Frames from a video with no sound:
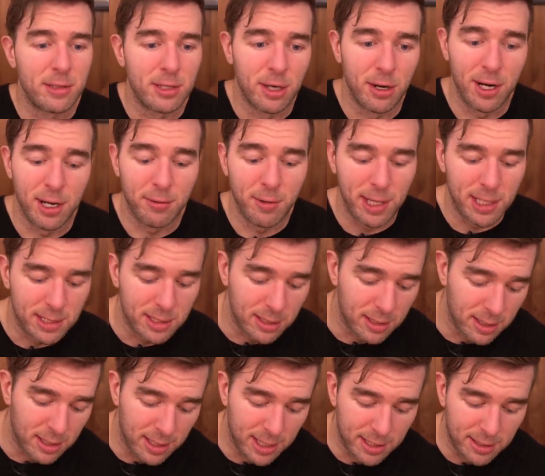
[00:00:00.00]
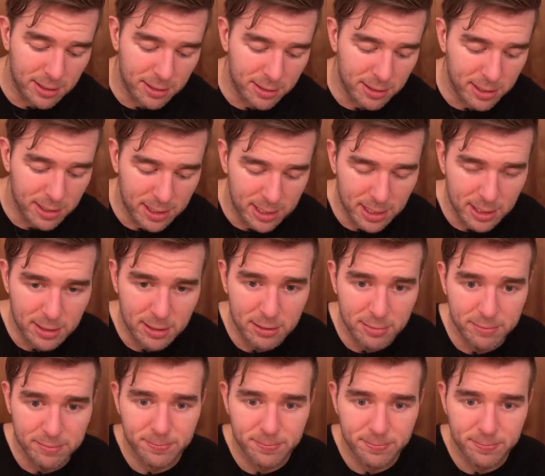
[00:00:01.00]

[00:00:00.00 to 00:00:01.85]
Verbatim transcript: So anyways, let her continue.